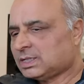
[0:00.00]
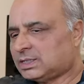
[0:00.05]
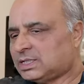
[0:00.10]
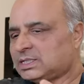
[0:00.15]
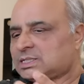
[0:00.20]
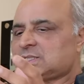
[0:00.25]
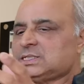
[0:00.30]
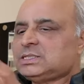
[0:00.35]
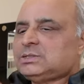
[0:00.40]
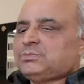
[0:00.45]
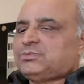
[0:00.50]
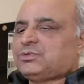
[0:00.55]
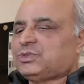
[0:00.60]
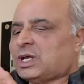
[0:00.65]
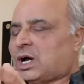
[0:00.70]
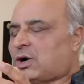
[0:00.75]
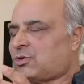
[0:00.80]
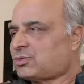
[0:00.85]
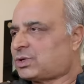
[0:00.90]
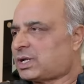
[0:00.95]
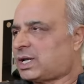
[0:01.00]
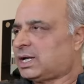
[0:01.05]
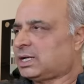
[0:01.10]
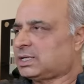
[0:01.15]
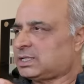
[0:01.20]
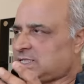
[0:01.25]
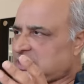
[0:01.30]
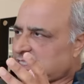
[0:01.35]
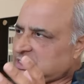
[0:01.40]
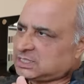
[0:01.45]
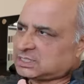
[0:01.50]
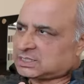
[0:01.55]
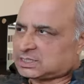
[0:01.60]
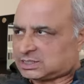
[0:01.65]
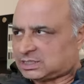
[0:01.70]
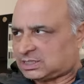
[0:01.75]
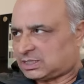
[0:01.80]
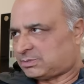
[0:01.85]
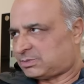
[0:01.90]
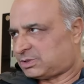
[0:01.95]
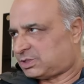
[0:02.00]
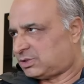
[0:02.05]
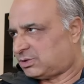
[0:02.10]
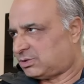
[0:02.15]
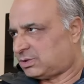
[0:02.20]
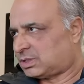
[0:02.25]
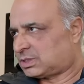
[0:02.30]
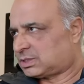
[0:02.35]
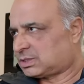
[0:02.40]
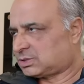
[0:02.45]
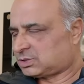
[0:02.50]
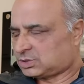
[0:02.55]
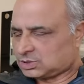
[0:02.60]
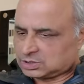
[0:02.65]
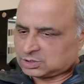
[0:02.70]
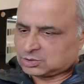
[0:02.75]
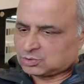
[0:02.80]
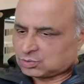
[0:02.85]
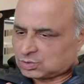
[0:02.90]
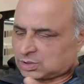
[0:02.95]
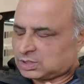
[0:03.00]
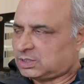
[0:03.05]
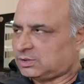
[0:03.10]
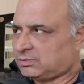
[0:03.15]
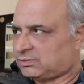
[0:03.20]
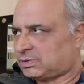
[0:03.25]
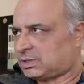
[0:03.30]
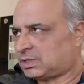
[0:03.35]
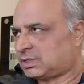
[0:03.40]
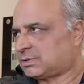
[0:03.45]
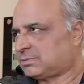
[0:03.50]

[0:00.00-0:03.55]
This is without egg, East cinnamon donut. So it's totally different.